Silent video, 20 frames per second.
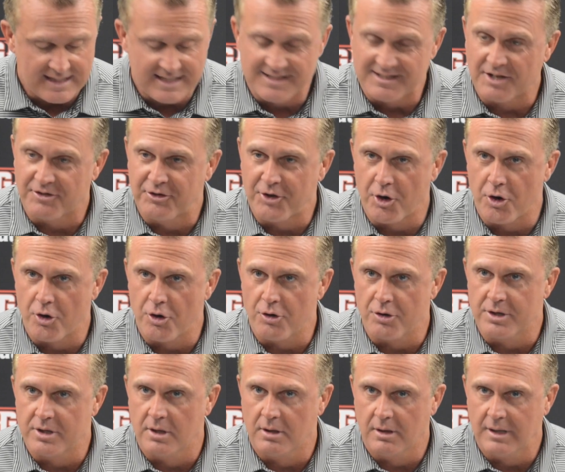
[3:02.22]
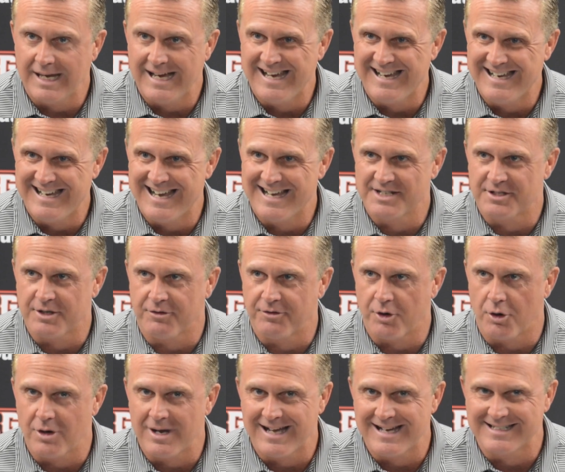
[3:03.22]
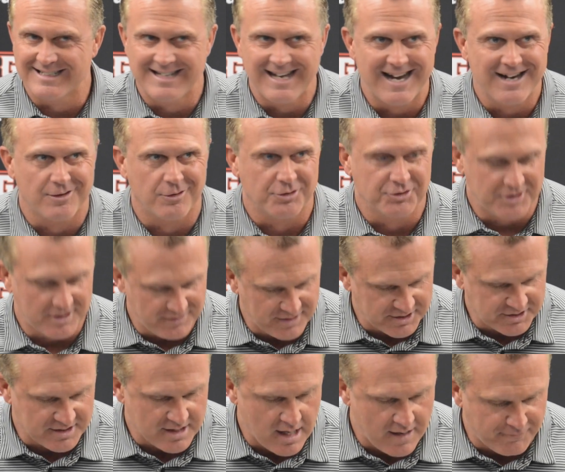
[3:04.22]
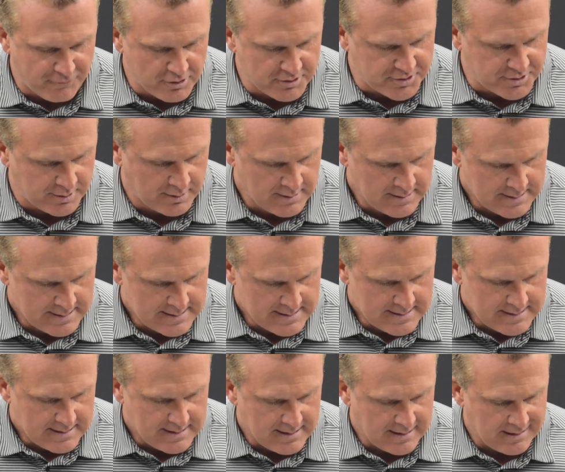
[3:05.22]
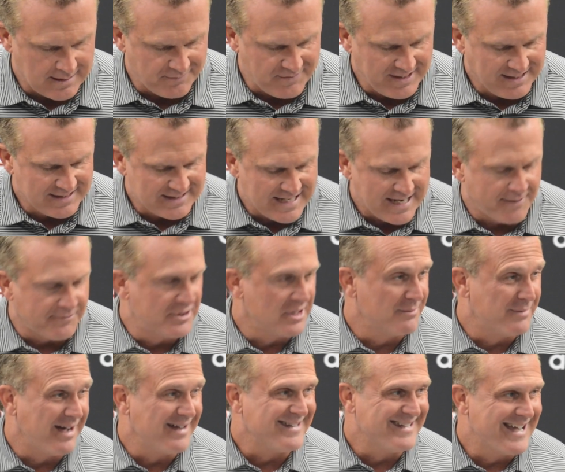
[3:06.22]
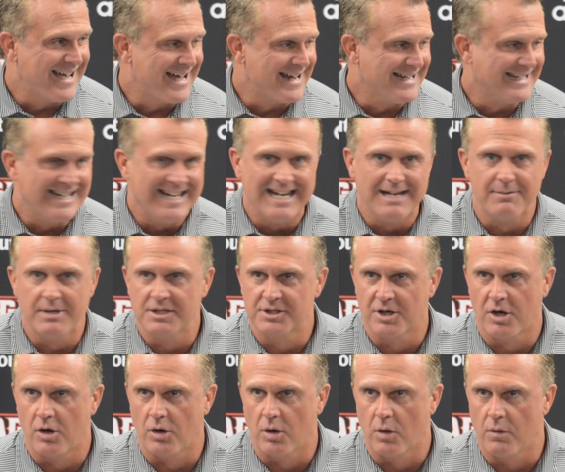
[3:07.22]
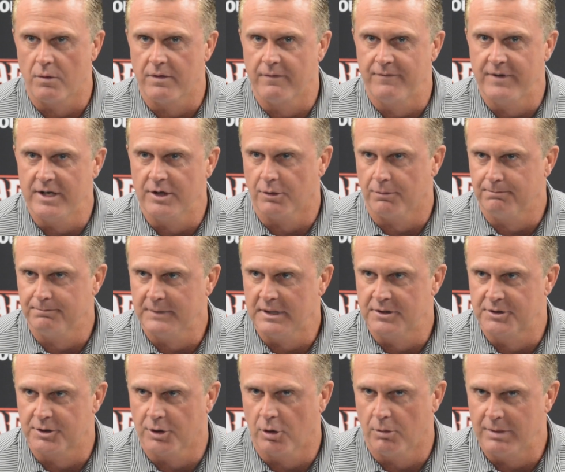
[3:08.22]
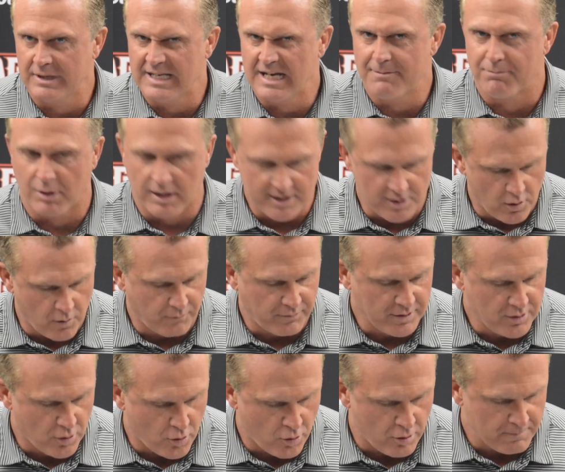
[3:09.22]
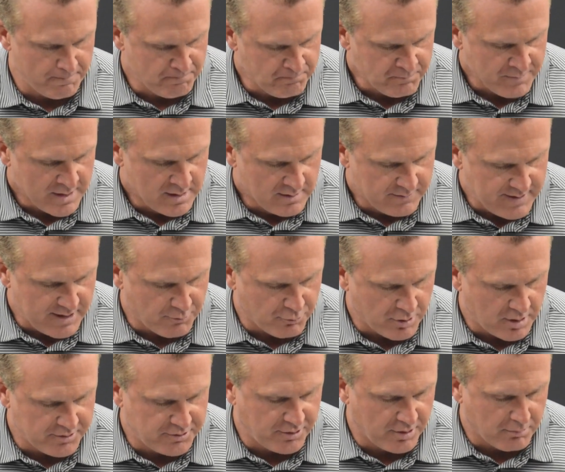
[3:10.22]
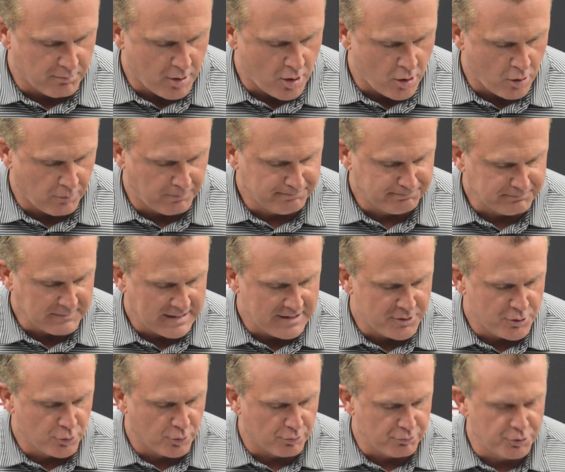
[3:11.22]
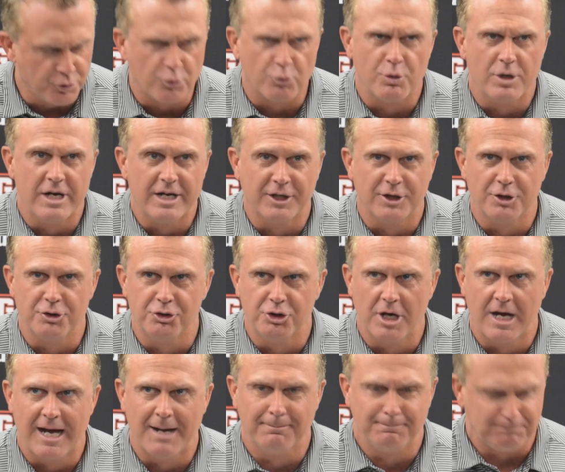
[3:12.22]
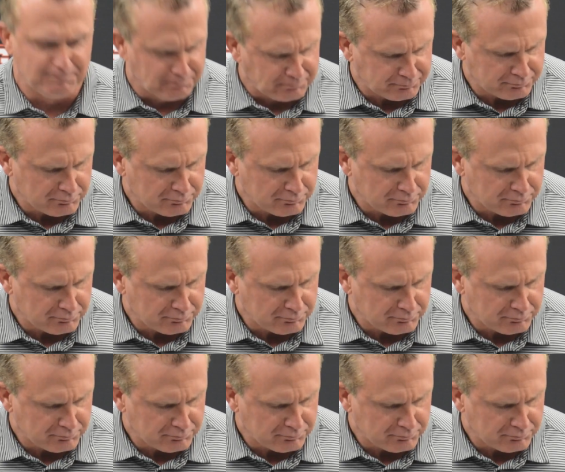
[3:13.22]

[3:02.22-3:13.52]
He's the third. He has the third highest tackles in this conference. I think he's averaging about 9 a game. He's all over the field. And so, but they play awfully hard. They run to the ball and do a really good job.